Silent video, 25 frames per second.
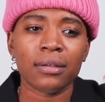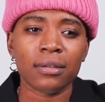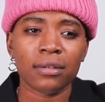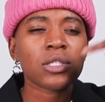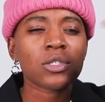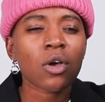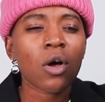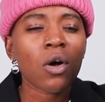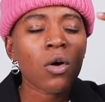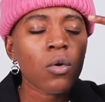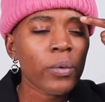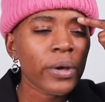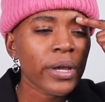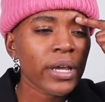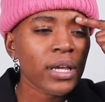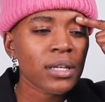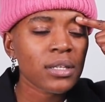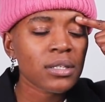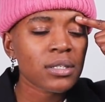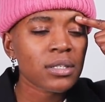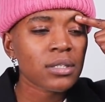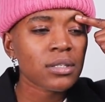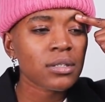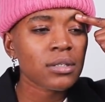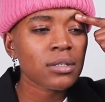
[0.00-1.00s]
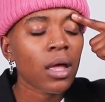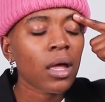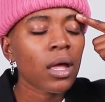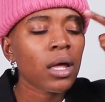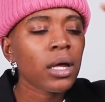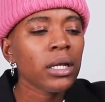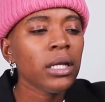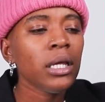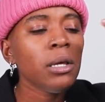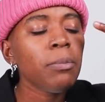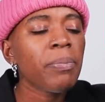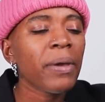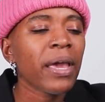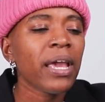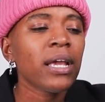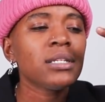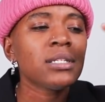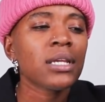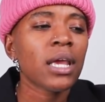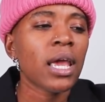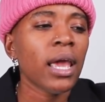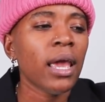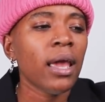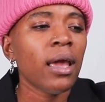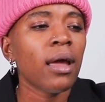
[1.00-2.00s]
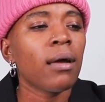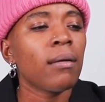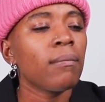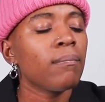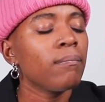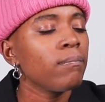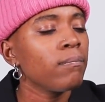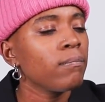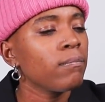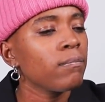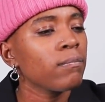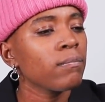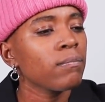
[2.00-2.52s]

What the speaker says: It's always honey baked ham